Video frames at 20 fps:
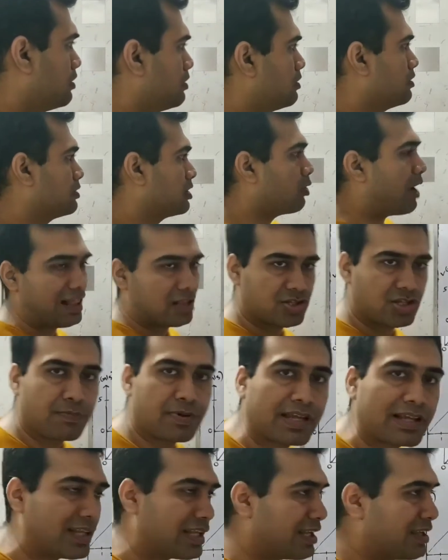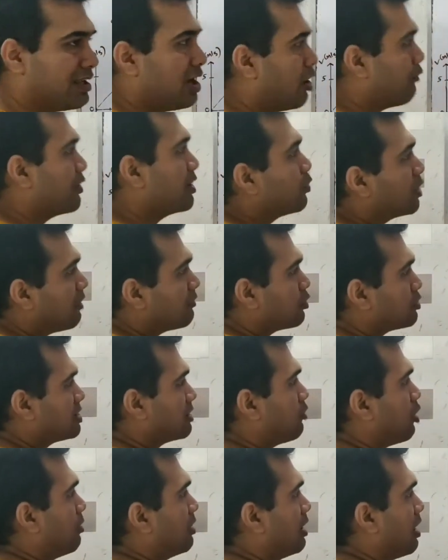Now algebraically, we would have used the
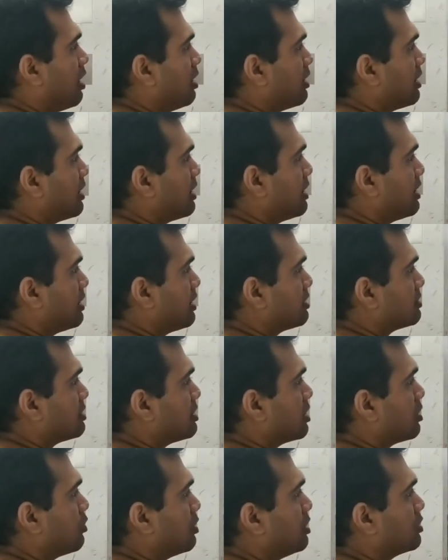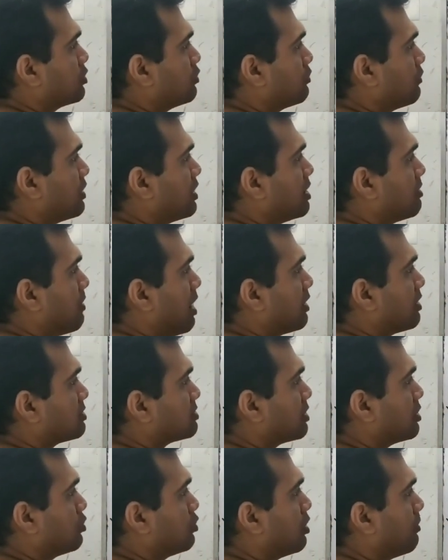formula A is equal to V minus
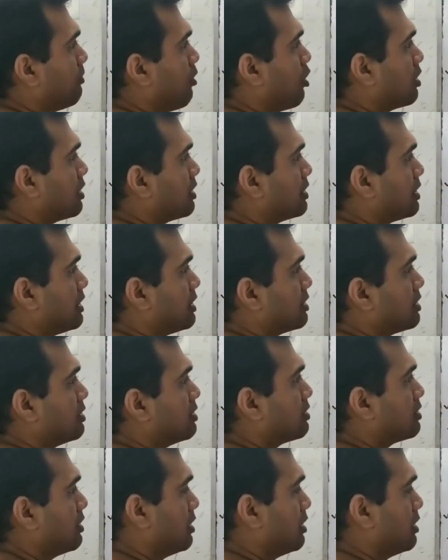U upon T.